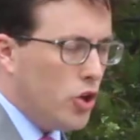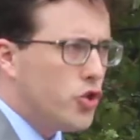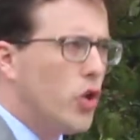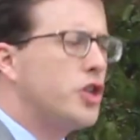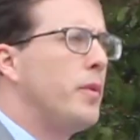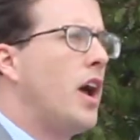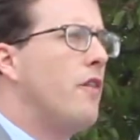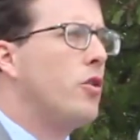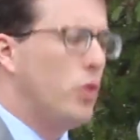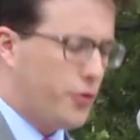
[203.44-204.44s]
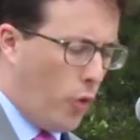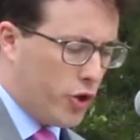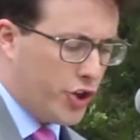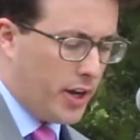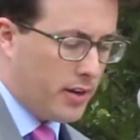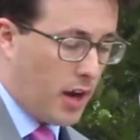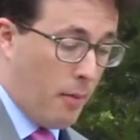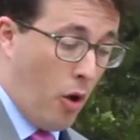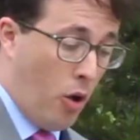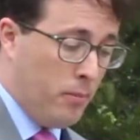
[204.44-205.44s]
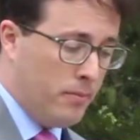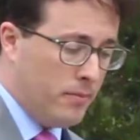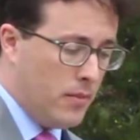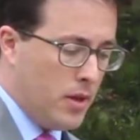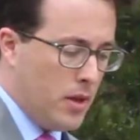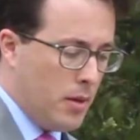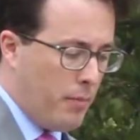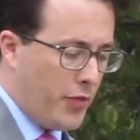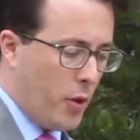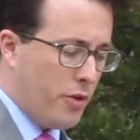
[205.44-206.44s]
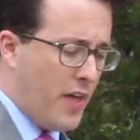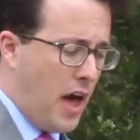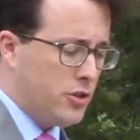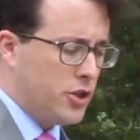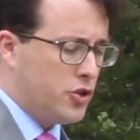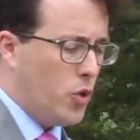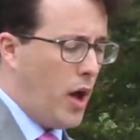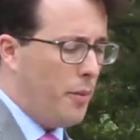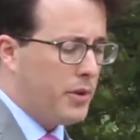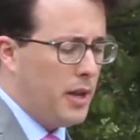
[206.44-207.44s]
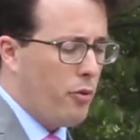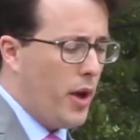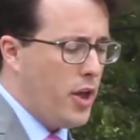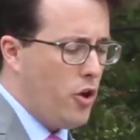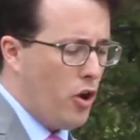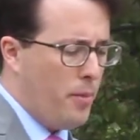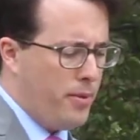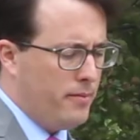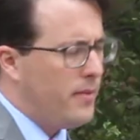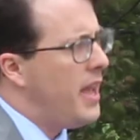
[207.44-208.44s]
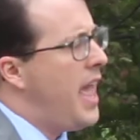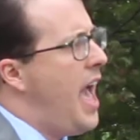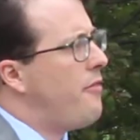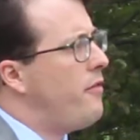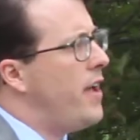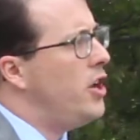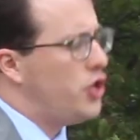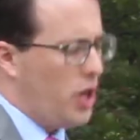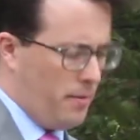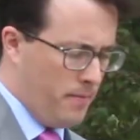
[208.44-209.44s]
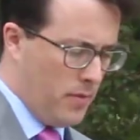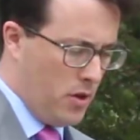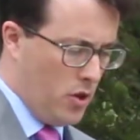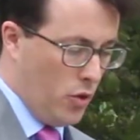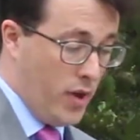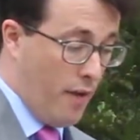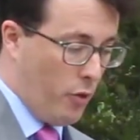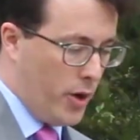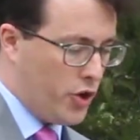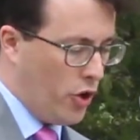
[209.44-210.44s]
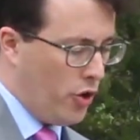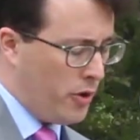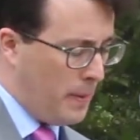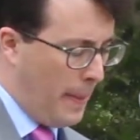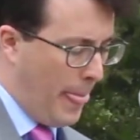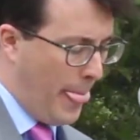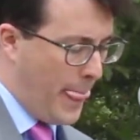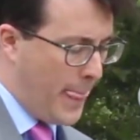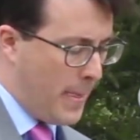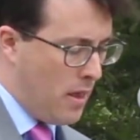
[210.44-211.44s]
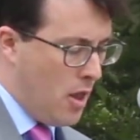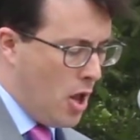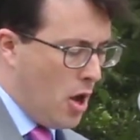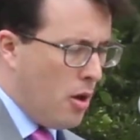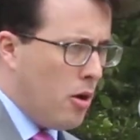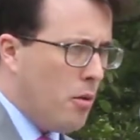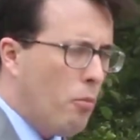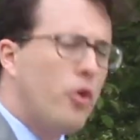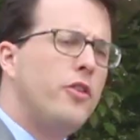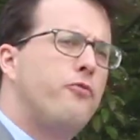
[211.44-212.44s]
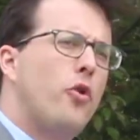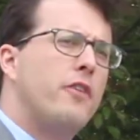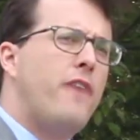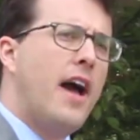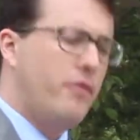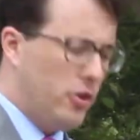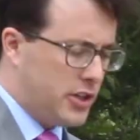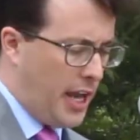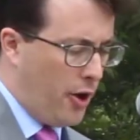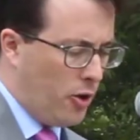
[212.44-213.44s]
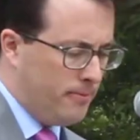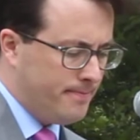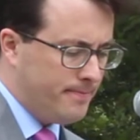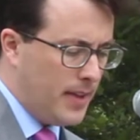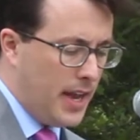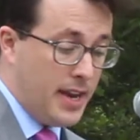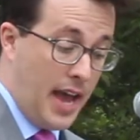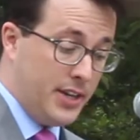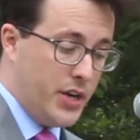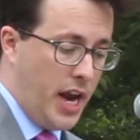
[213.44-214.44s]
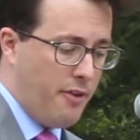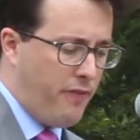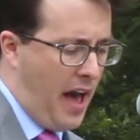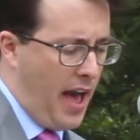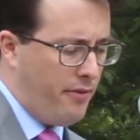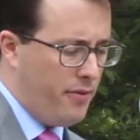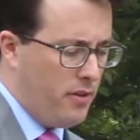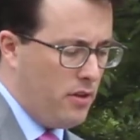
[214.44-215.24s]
George McGovern was fortunate to come home, but there were thousands who helped liberate Europe and half of Asia who never returned. More than 45 years later, in 1985,